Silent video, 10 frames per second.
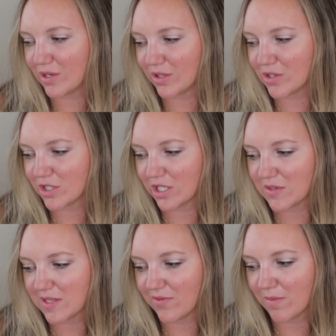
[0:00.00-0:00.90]
two don't usually
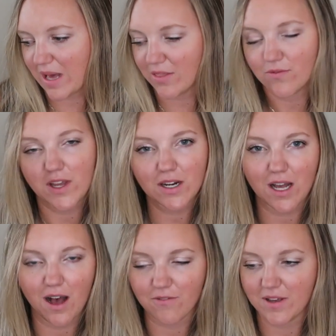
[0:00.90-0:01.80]
use it for math
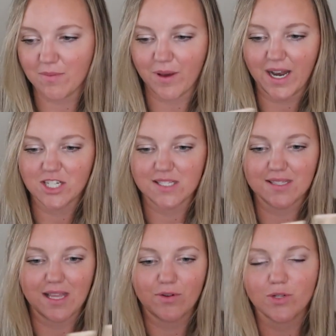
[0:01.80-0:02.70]
very often, but I
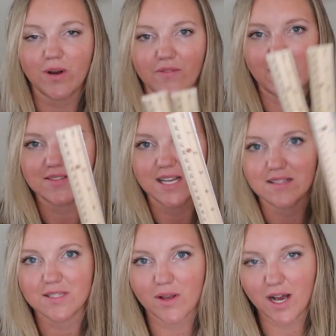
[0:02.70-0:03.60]
just, they were twenty-five
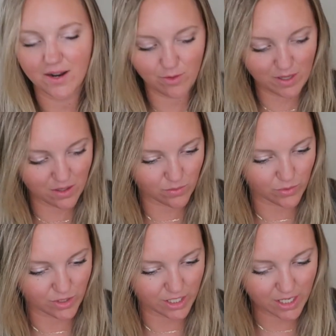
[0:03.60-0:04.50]
cents. So I got everybody a
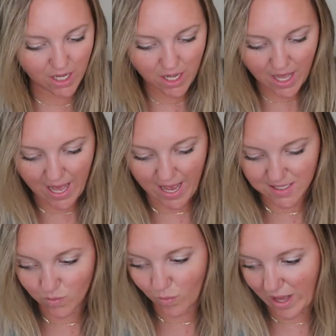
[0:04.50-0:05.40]
ruler as